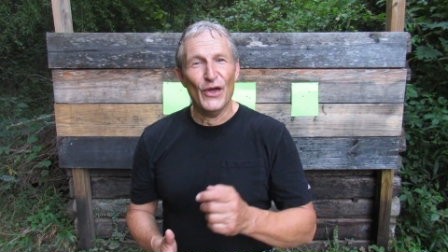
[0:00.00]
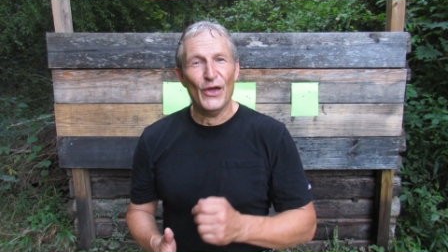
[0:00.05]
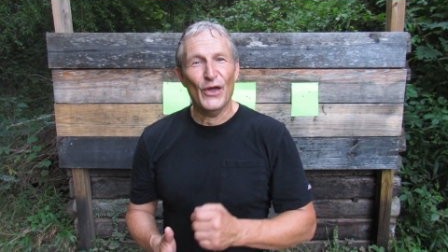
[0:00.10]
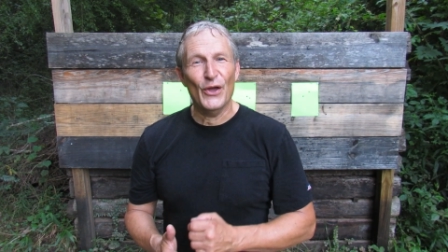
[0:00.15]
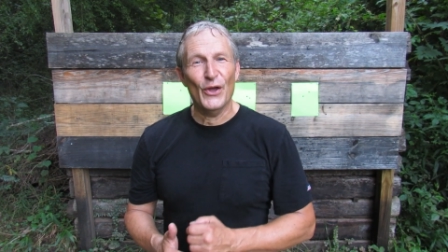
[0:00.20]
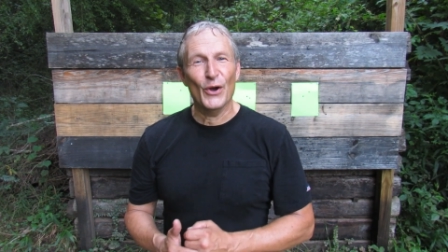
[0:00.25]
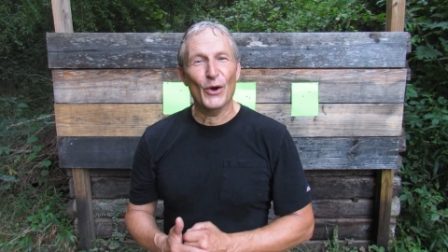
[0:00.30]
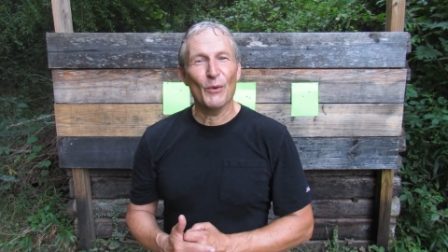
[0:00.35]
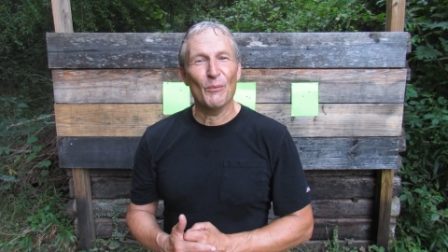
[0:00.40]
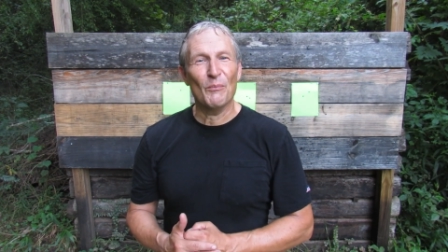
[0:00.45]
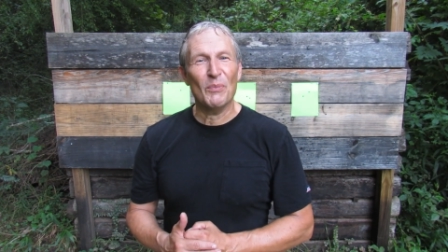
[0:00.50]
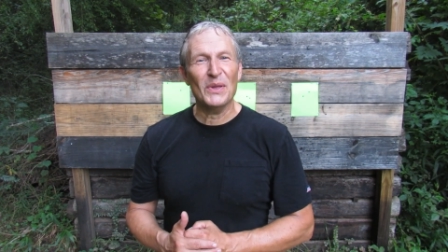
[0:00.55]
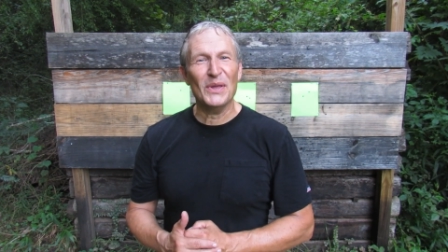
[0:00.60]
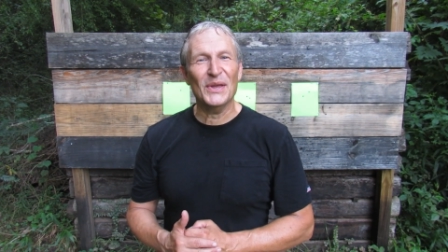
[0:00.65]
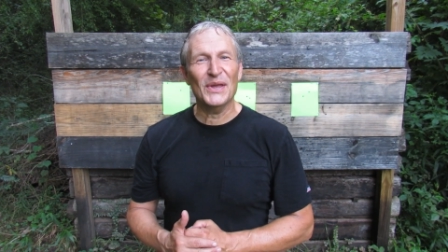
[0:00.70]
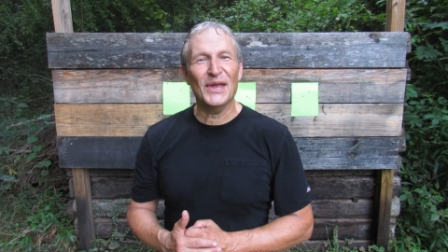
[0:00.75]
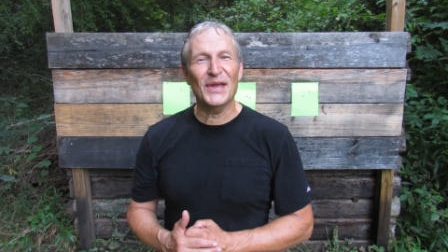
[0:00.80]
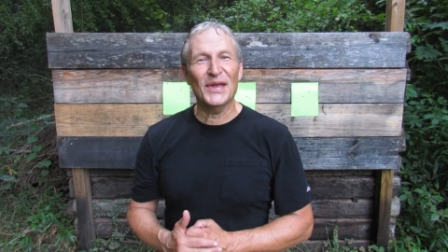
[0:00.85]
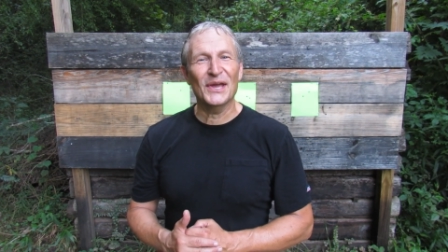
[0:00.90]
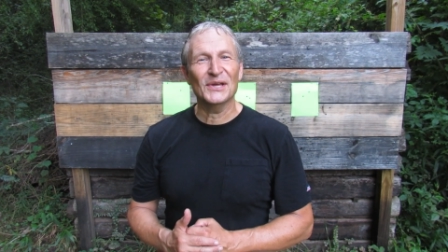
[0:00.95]
He'll
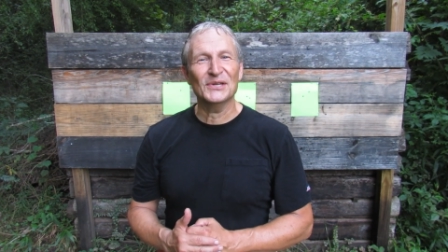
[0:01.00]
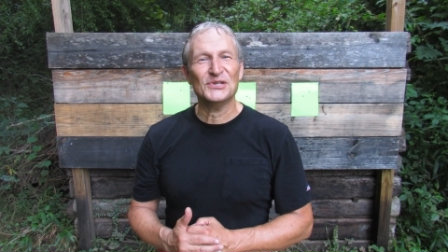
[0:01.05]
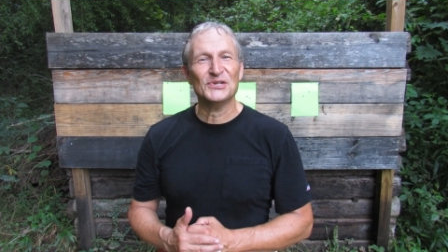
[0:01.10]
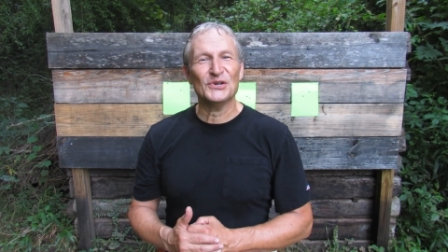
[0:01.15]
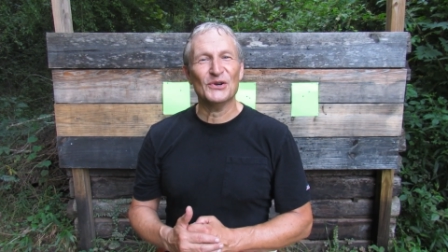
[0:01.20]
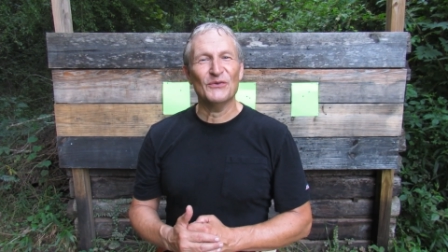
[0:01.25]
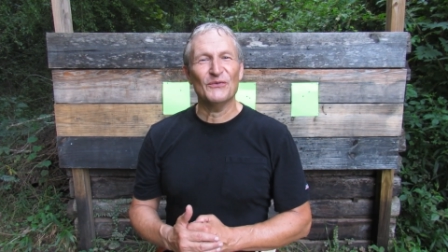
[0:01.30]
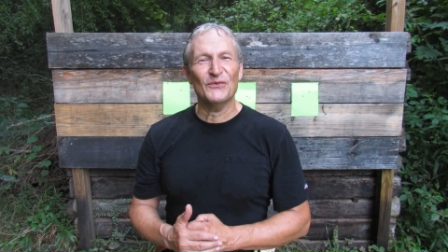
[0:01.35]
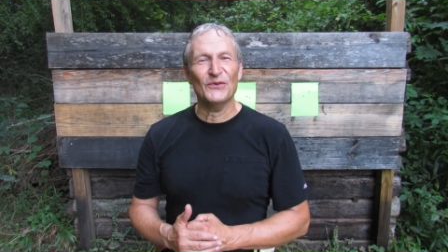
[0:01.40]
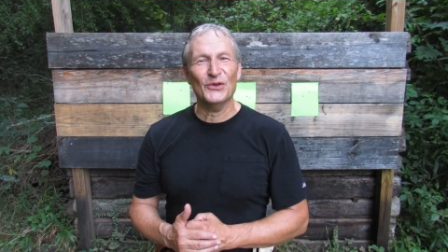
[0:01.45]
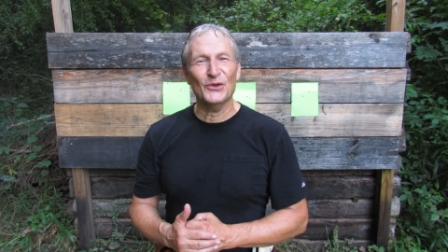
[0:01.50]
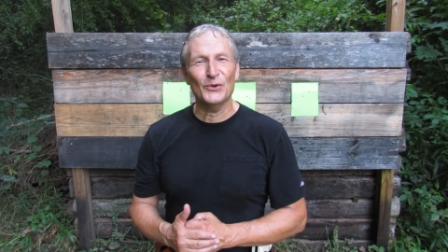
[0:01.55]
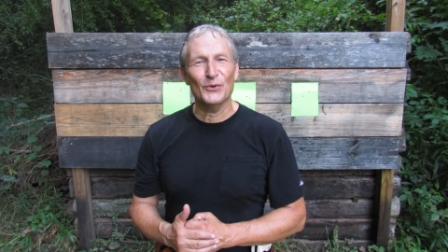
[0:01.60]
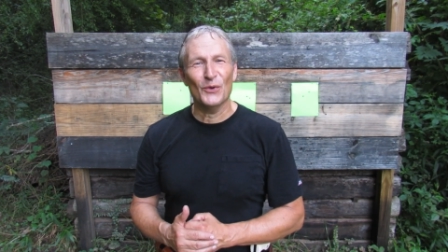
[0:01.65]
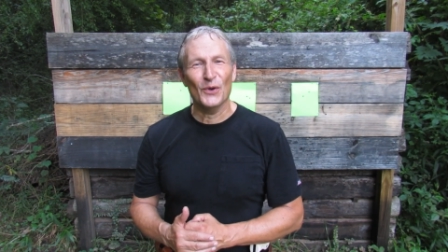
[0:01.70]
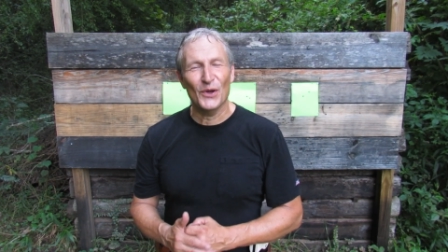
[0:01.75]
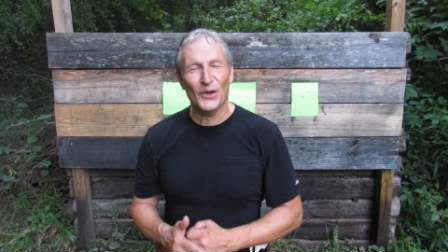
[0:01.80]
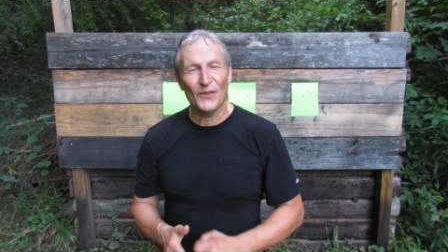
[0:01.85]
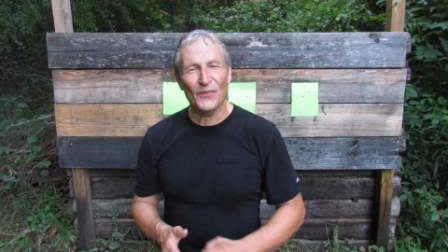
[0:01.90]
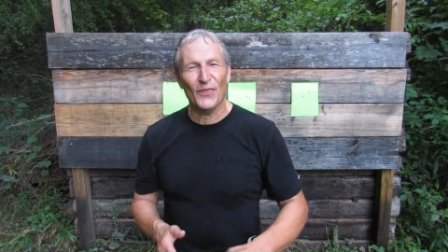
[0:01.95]
be
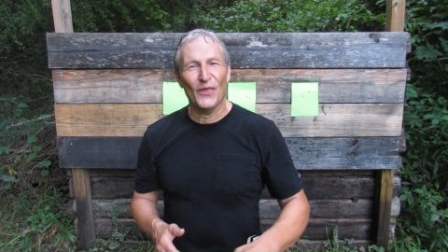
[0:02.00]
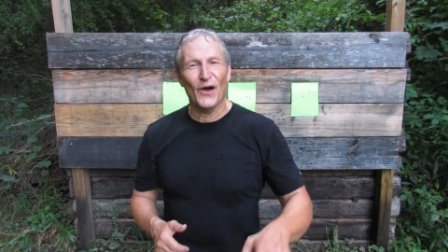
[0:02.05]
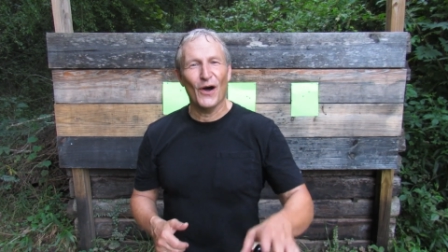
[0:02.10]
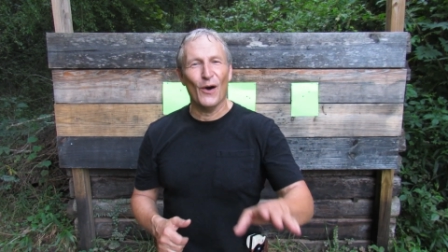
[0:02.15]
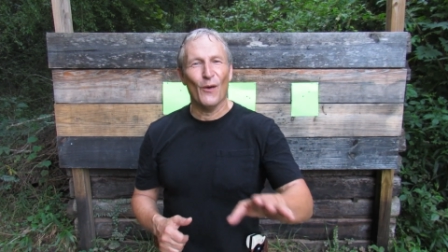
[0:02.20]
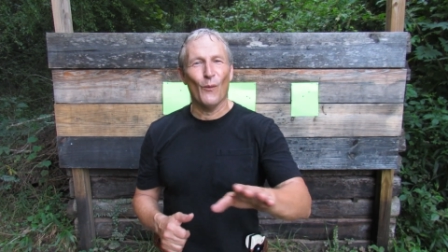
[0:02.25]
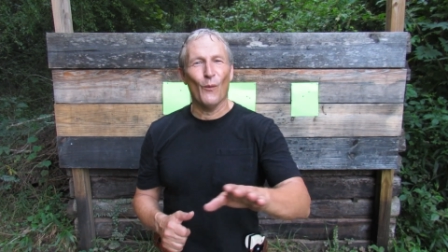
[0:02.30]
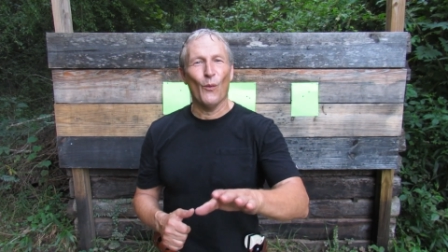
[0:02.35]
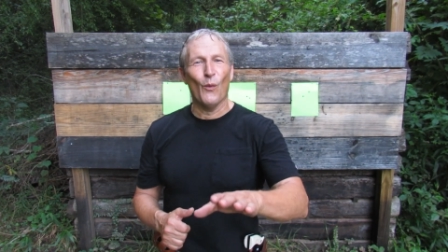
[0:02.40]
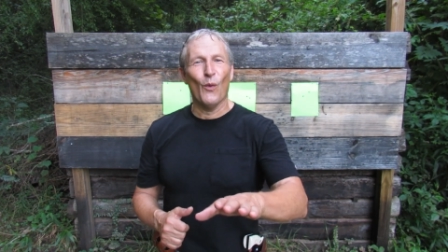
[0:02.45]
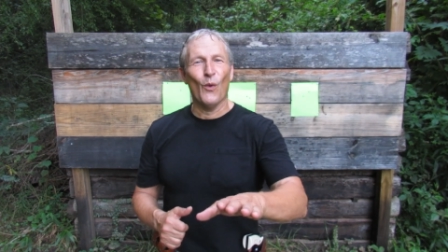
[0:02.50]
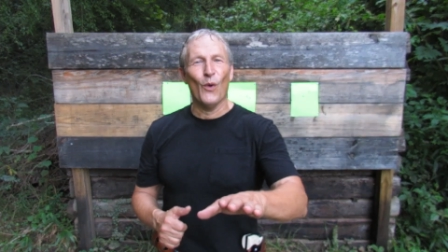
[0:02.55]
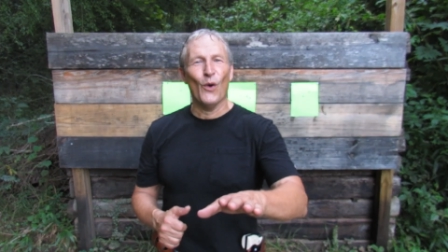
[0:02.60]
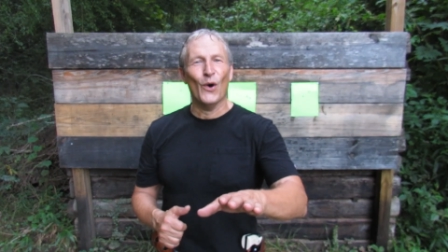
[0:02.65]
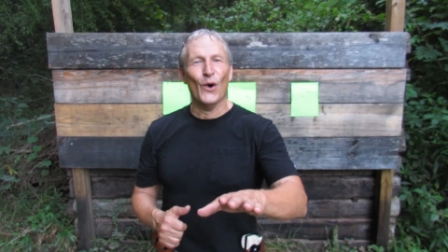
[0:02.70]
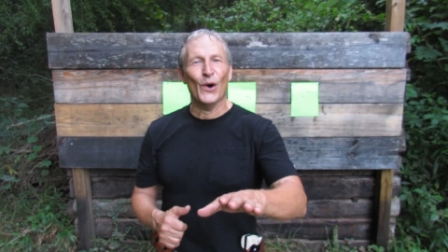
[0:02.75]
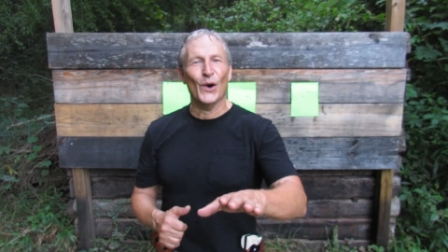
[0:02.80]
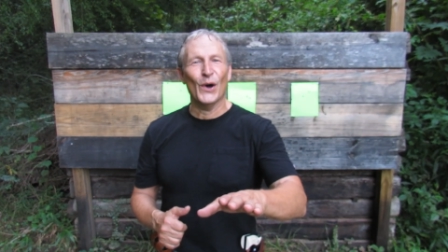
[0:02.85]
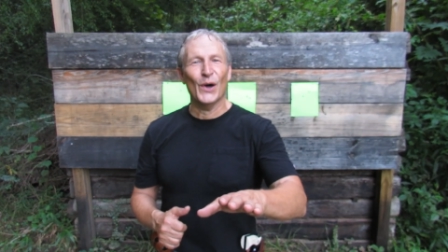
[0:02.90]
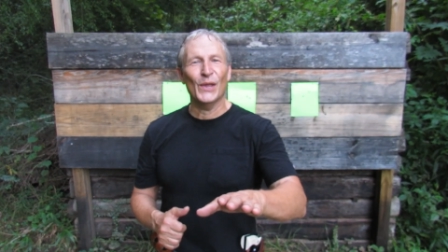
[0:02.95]
interviewing the
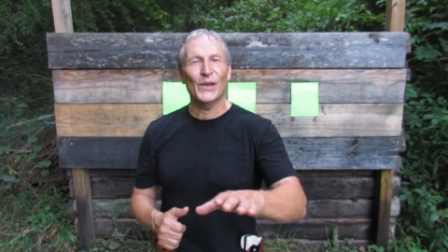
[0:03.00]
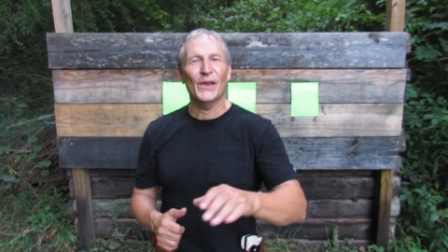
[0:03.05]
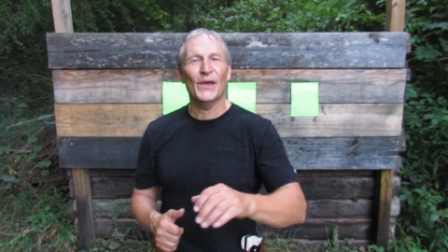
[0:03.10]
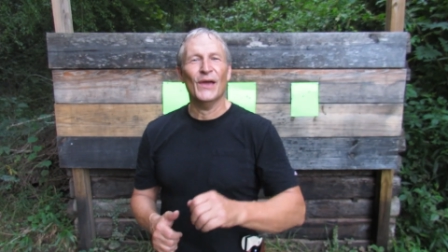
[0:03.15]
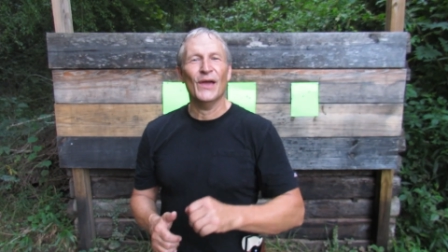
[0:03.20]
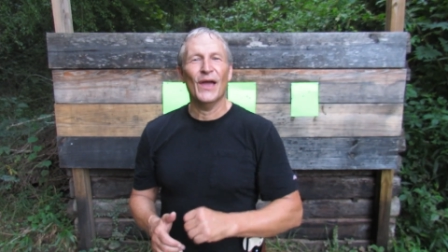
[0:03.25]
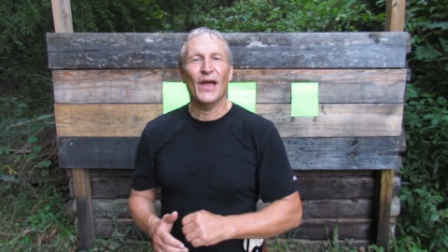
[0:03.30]
one